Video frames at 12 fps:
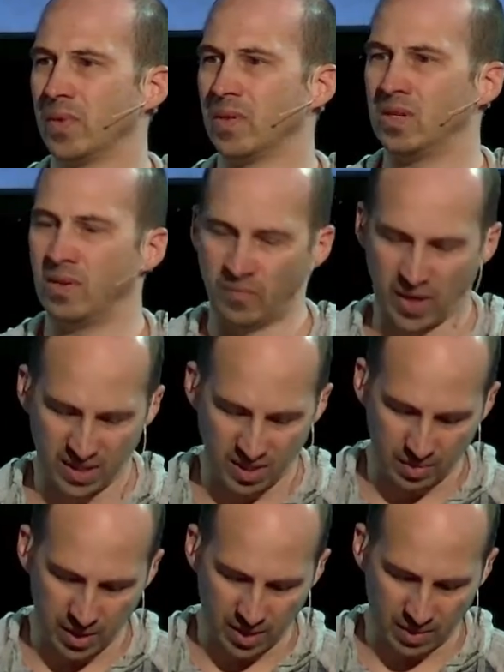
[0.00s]
You invite
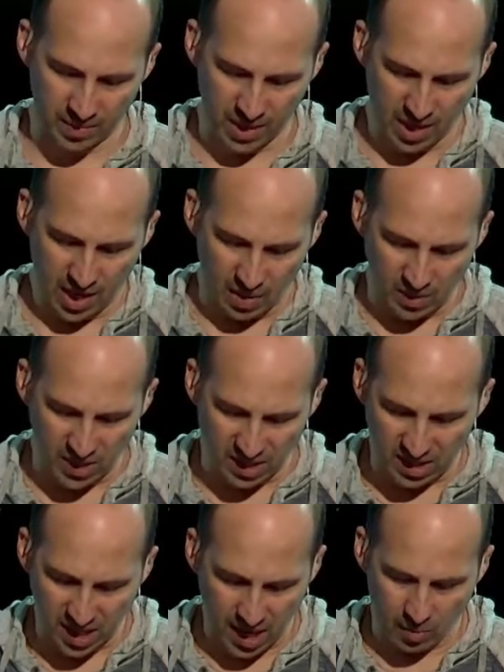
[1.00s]
them in. It was at the
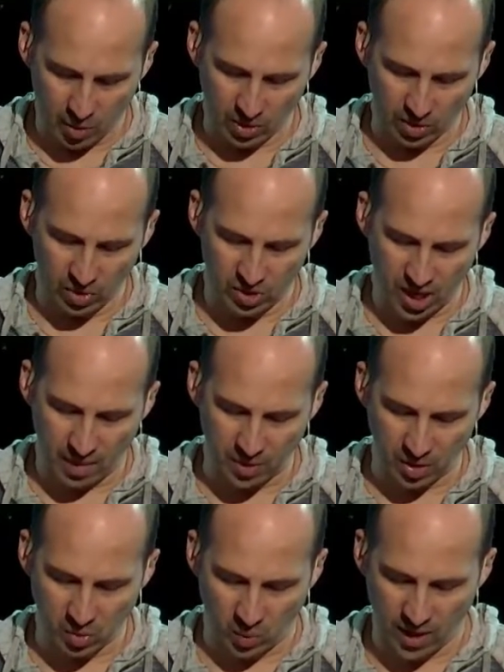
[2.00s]
table in Luke chapter
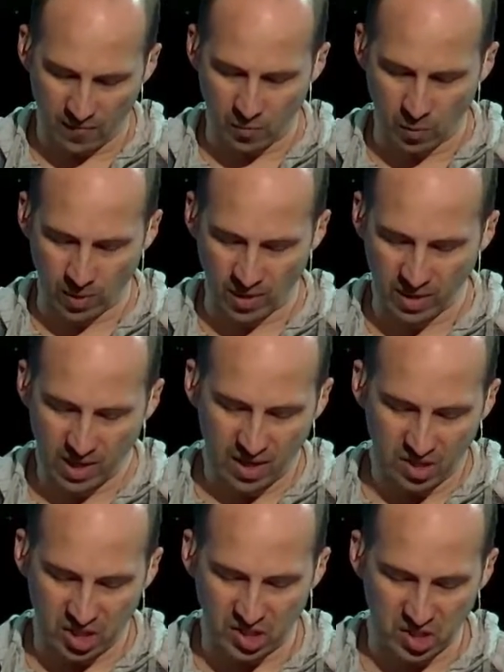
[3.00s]
24 that
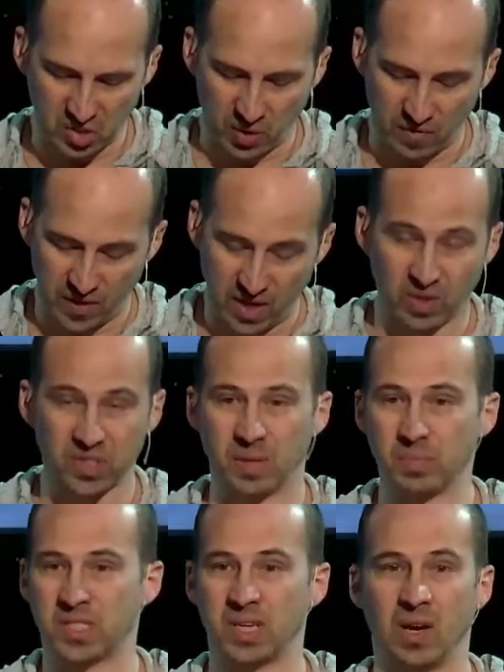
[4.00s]
Jesus reveals
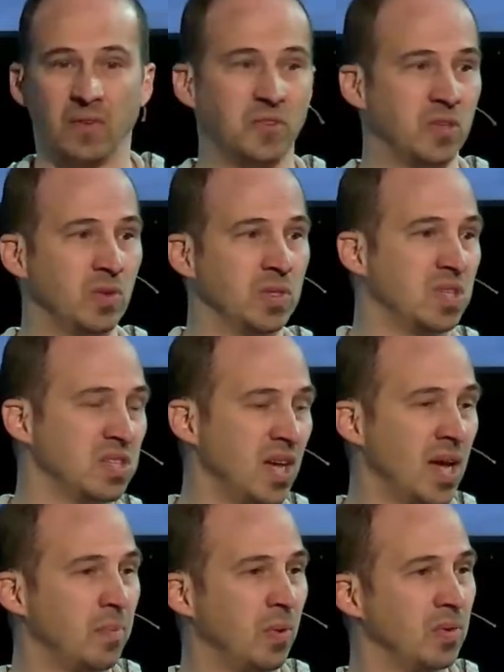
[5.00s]
himself to his
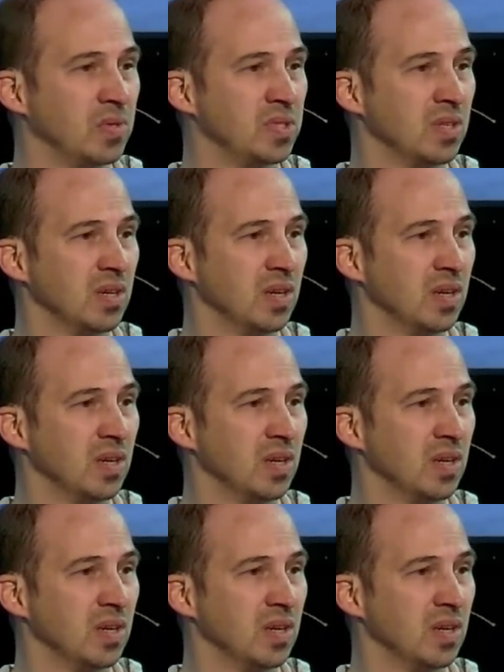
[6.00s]
disciples,